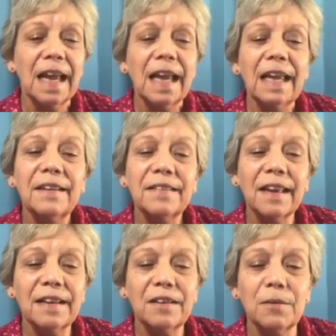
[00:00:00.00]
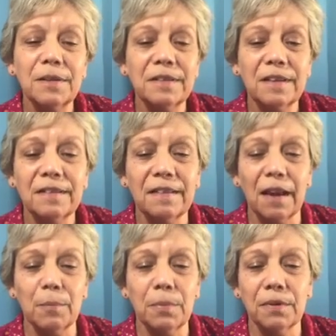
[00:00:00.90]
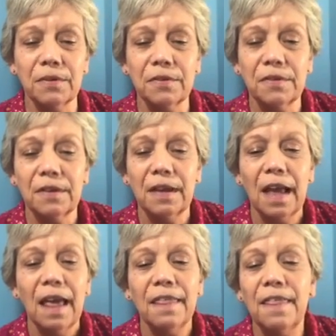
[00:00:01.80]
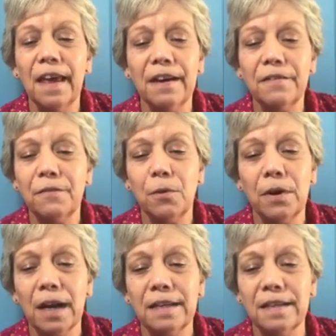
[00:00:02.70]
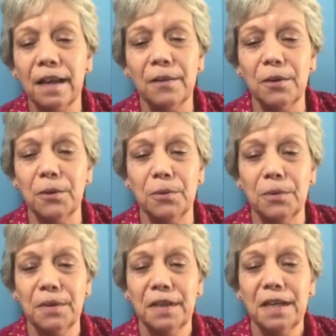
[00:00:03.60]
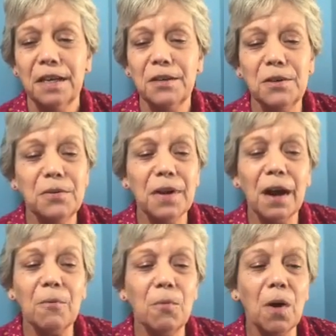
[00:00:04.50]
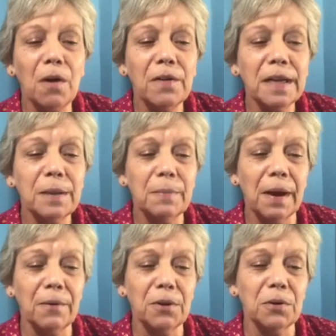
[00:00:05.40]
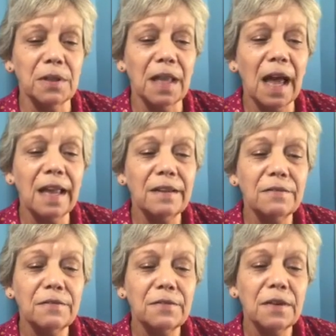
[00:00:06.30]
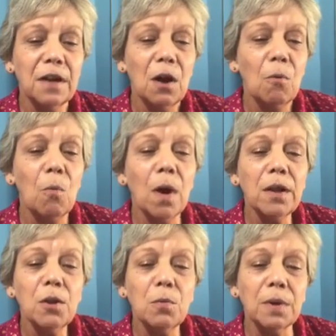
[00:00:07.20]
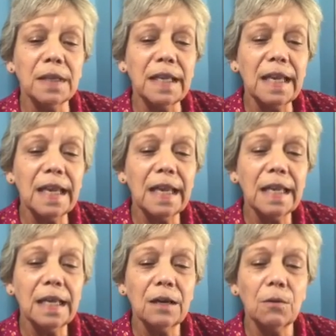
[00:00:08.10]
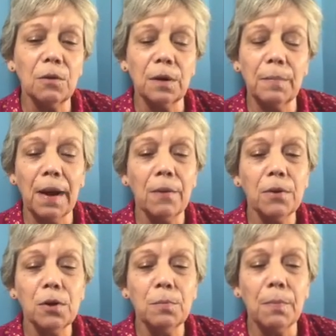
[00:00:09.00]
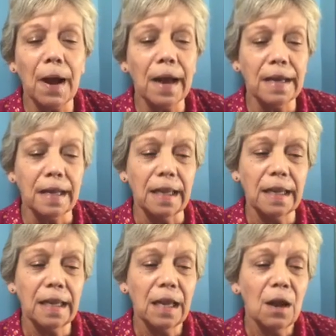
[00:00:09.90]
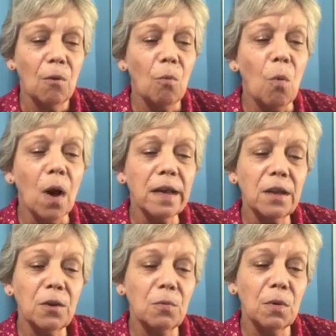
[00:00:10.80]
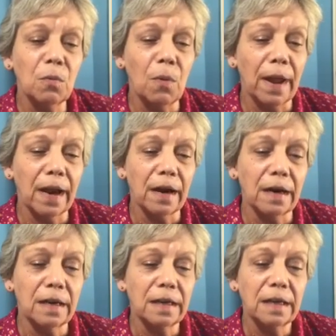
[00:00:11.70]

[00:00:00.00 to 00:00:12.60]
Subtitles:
He said to his disciples, "Therefore I tell you, do not worry about your life, what you will eat, or about your body, what you will wear.